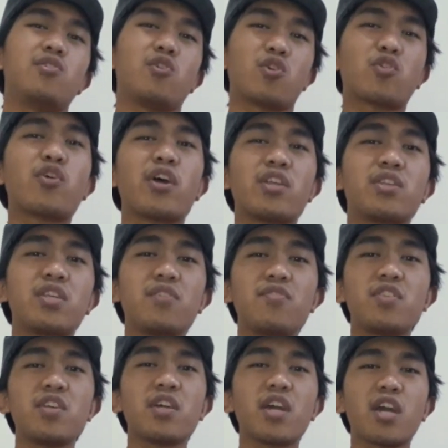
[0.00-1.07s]
your
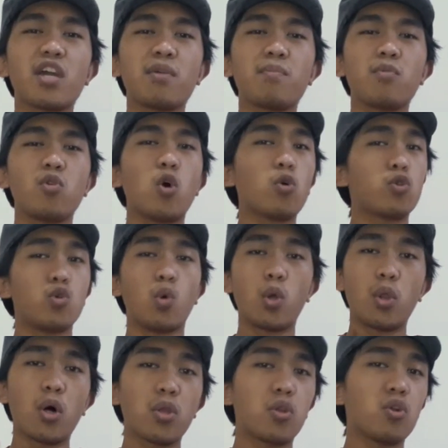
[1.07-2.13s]
creativity game go to
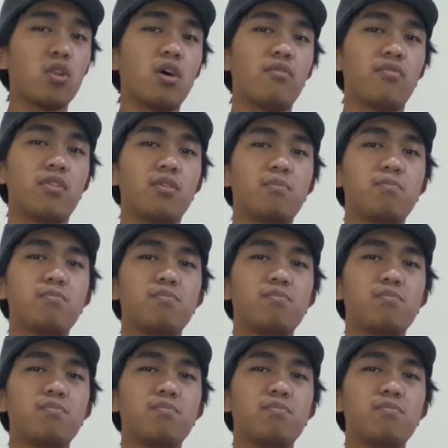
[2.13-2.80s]
another level.